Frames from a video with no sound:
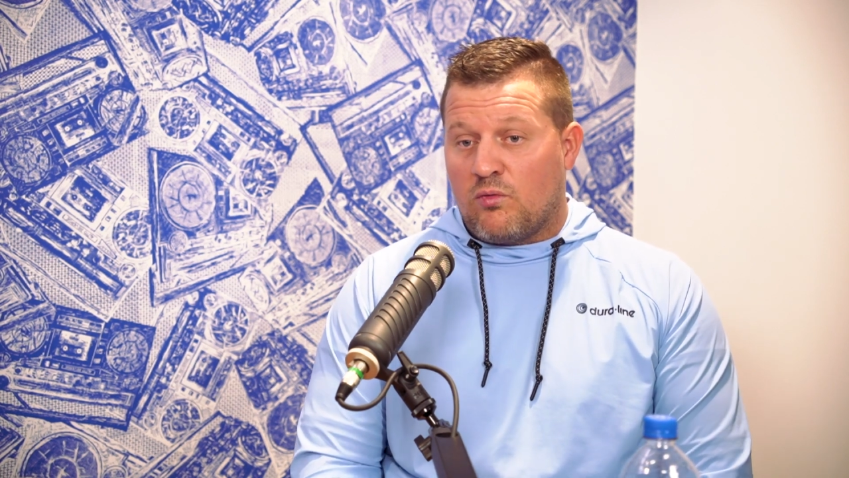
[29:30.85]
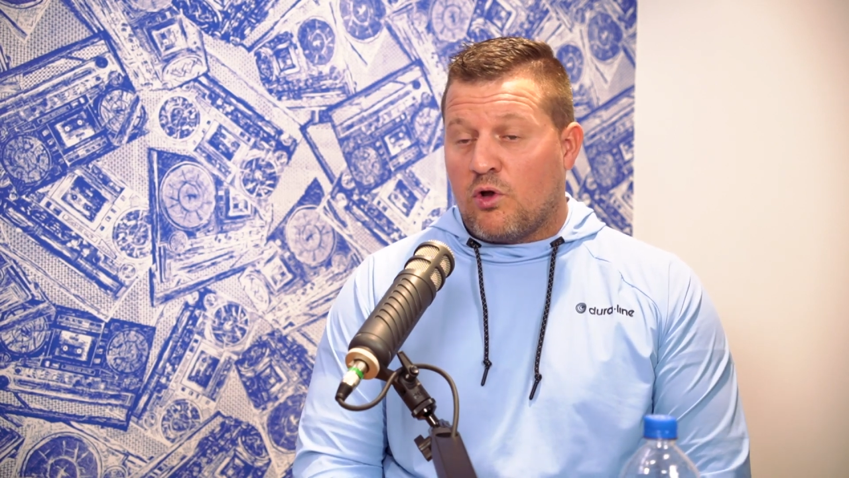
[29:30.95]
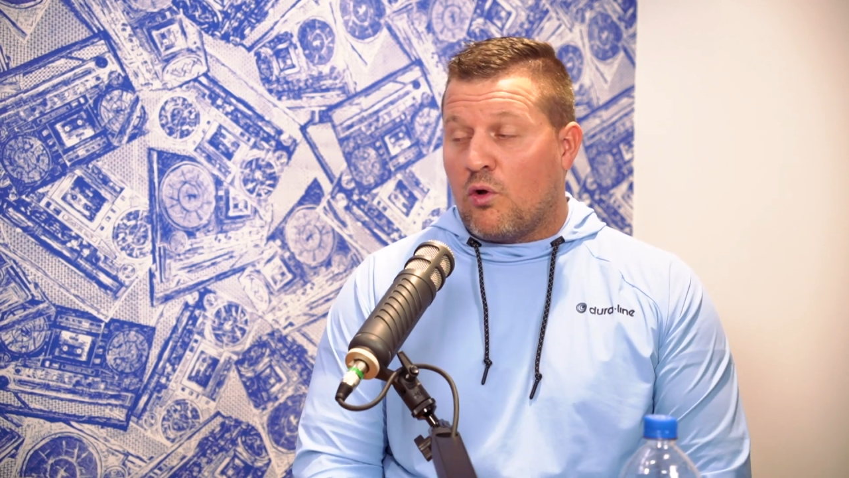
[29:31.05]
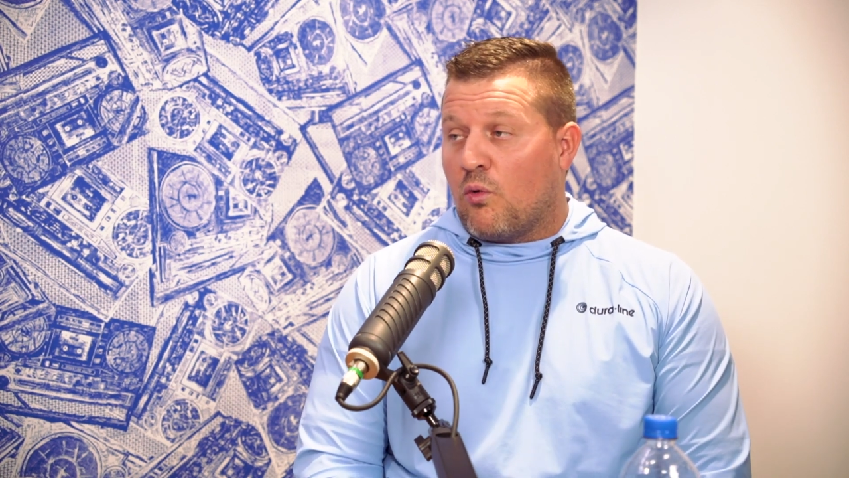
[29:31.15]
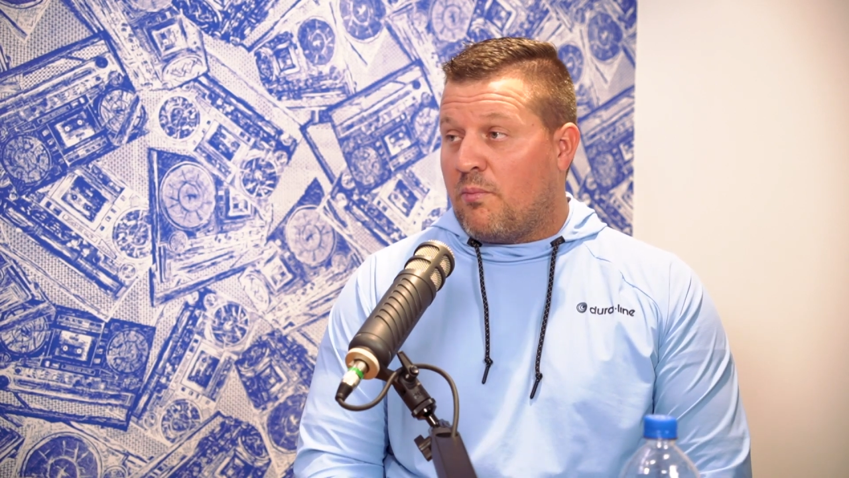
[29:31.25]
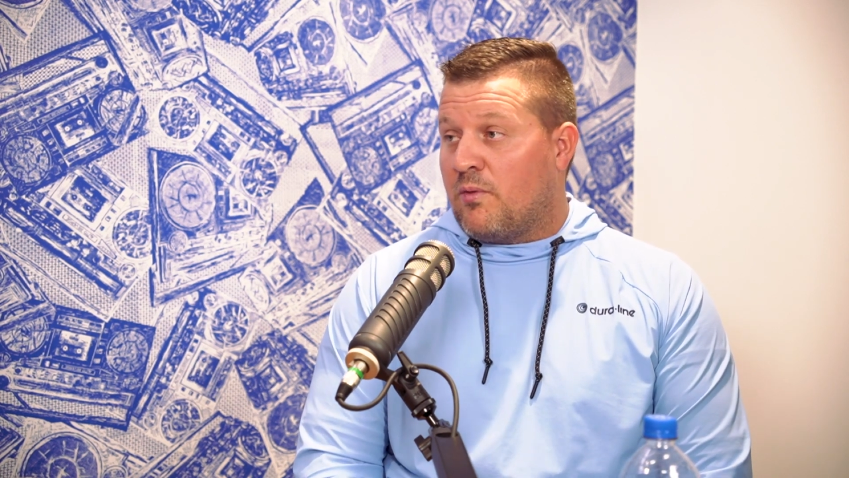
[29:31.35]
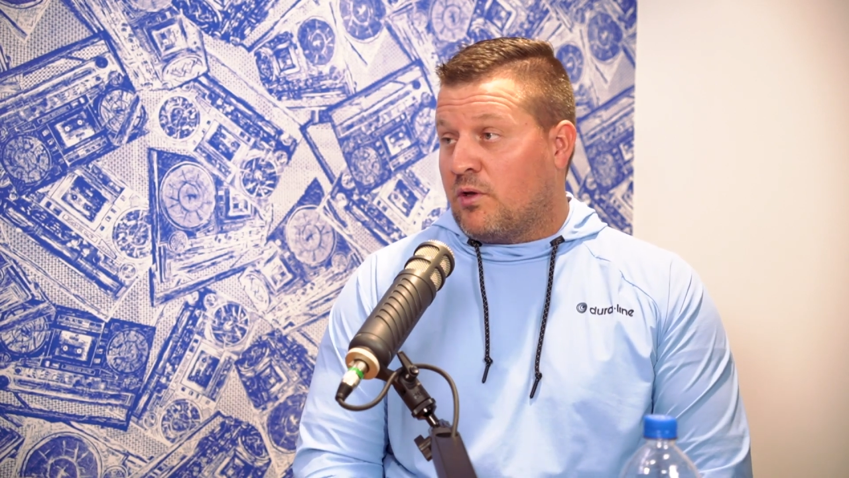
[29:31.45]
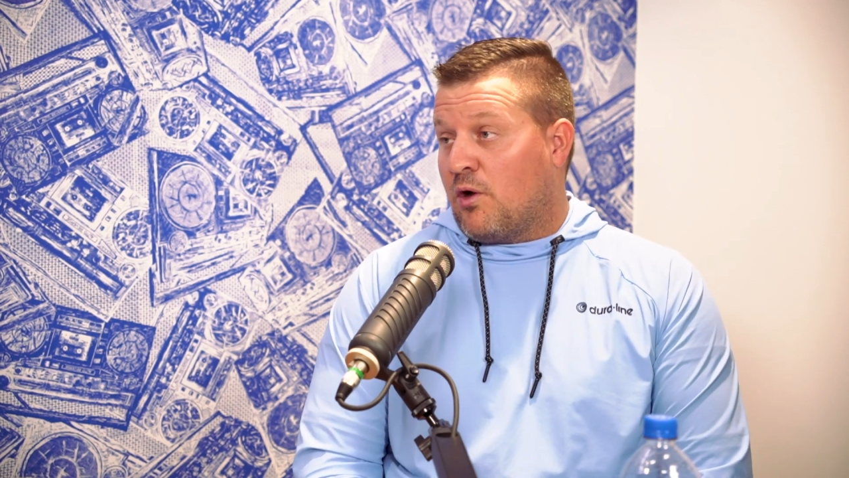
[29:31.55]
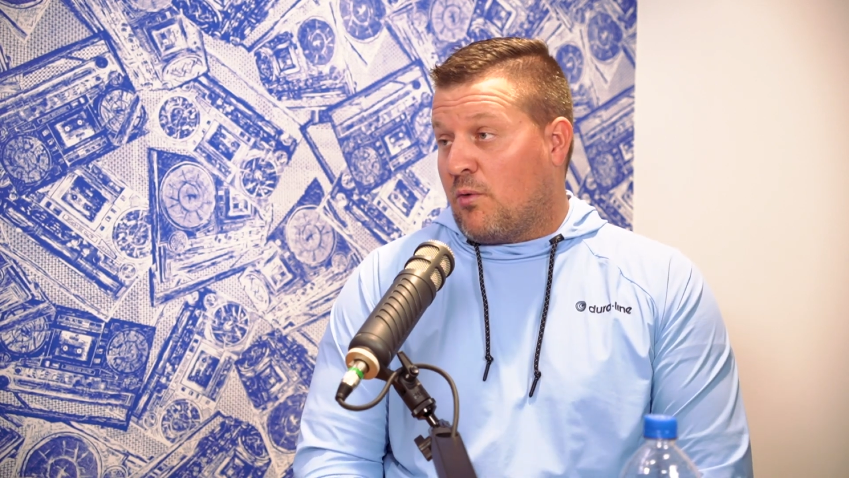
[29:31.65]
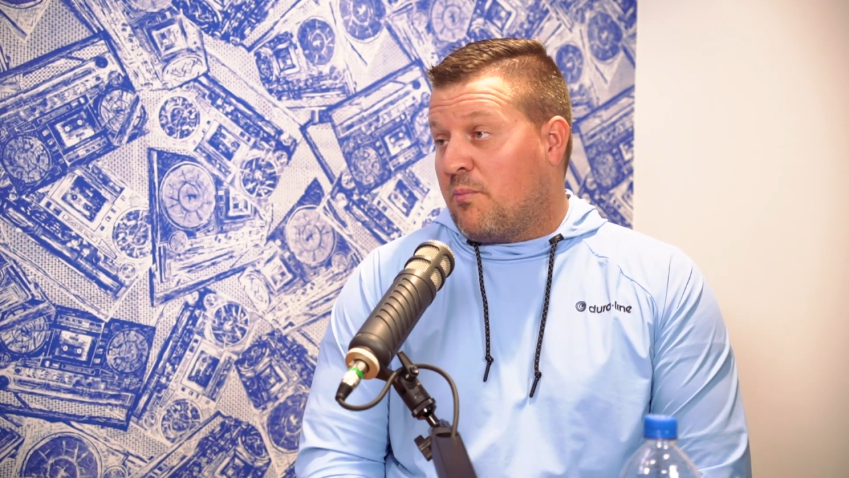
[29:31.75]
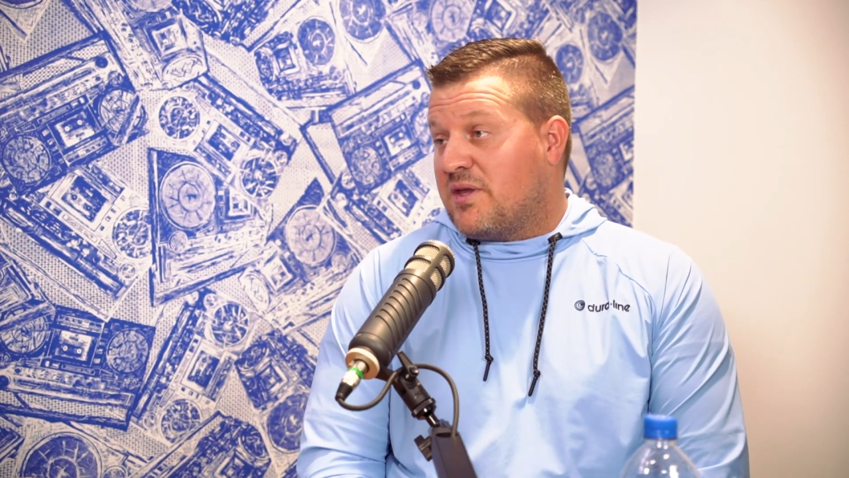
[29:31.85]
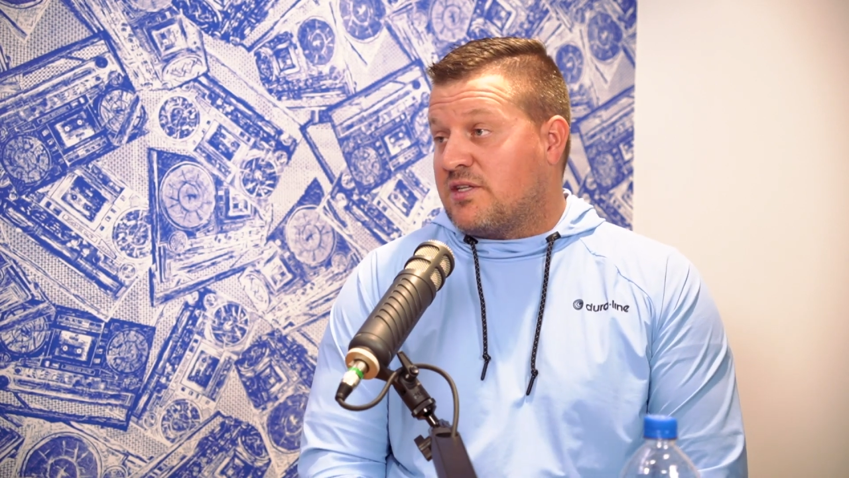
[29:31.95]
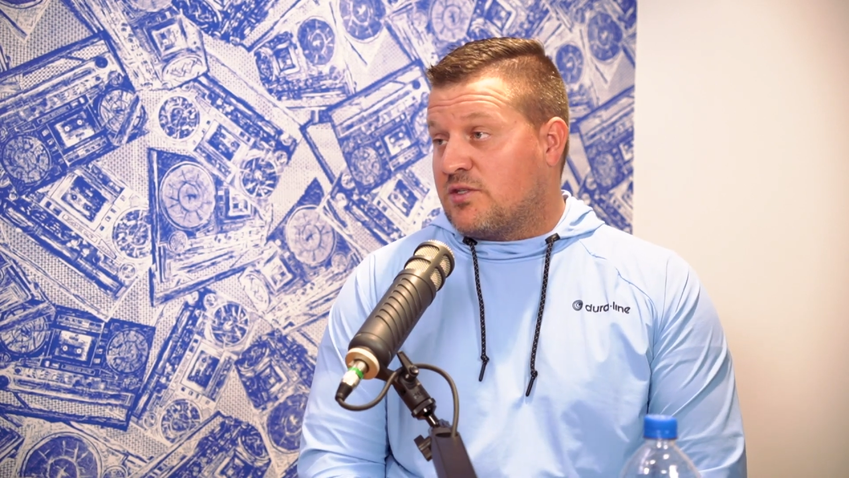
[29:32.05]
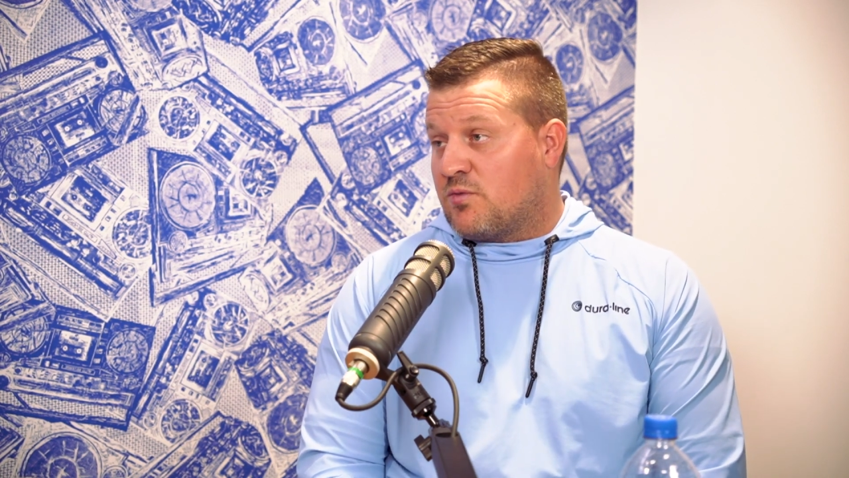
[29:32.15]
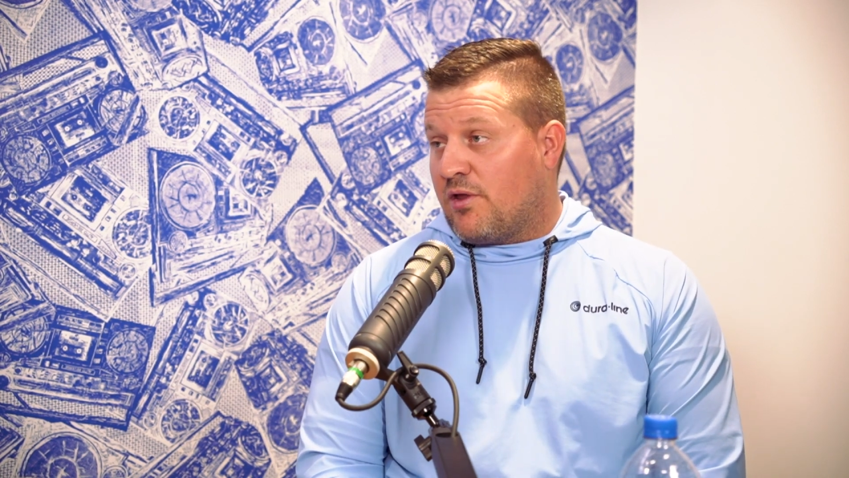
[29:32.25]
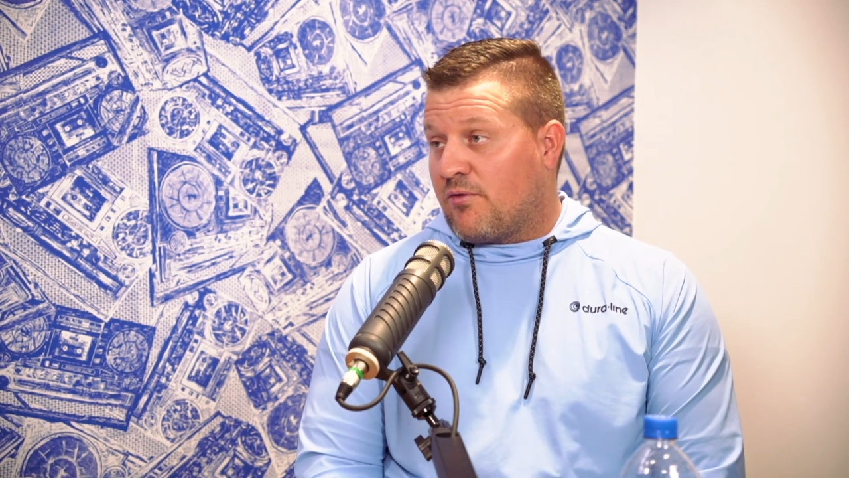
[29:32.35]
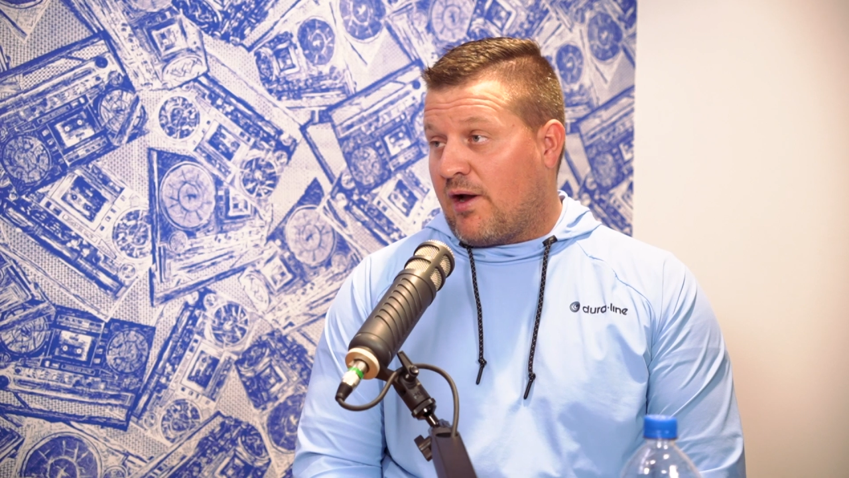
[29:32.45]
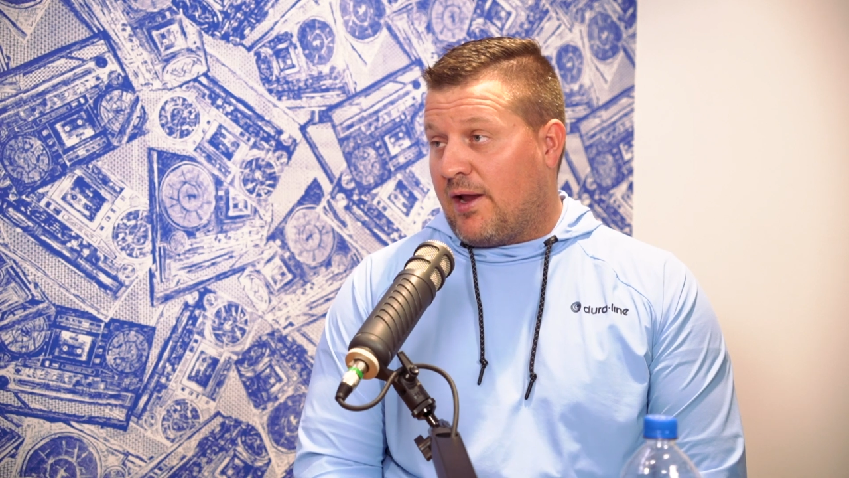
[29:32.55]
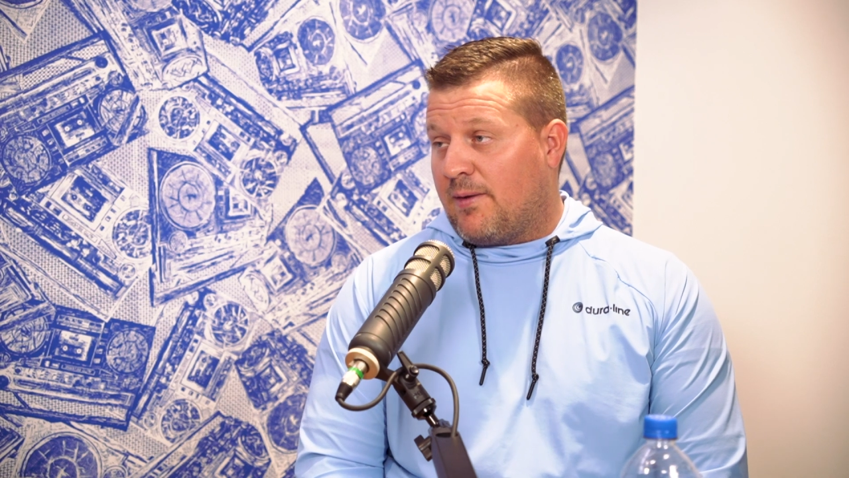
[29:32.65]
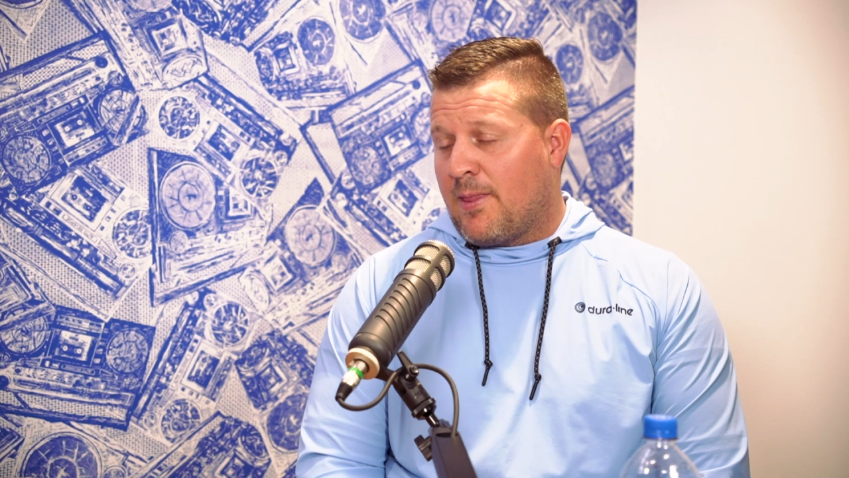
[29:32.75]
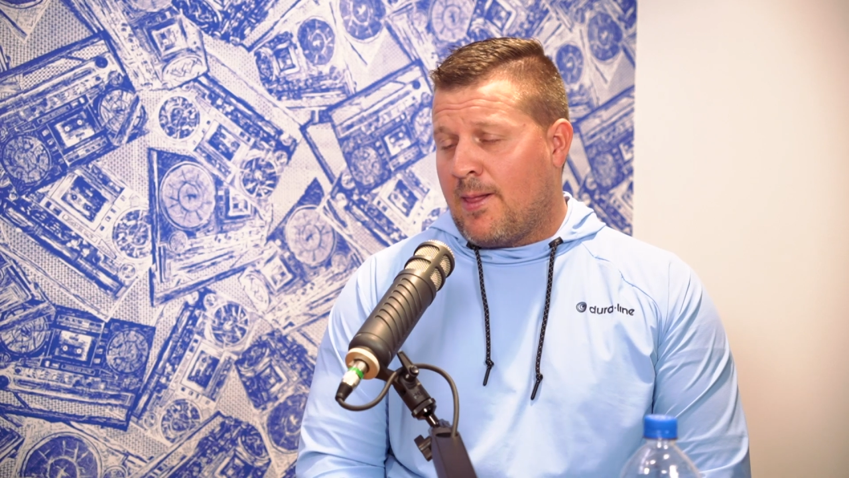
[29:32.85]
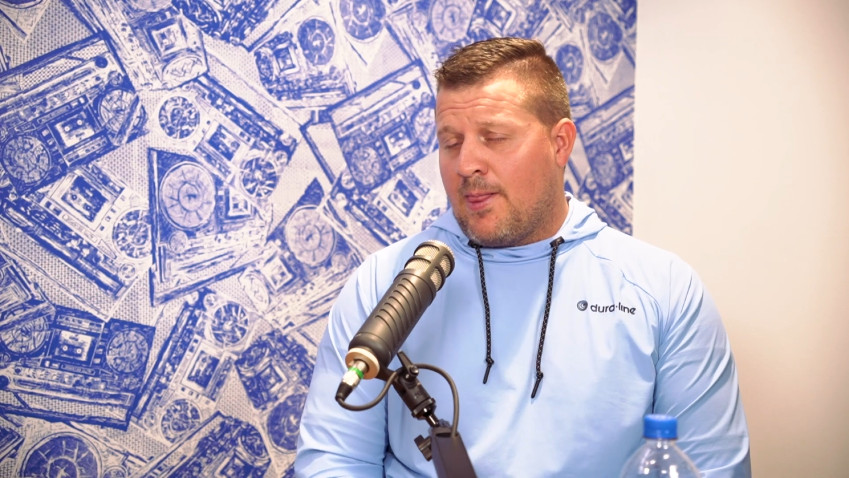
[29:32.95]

go to business with, right?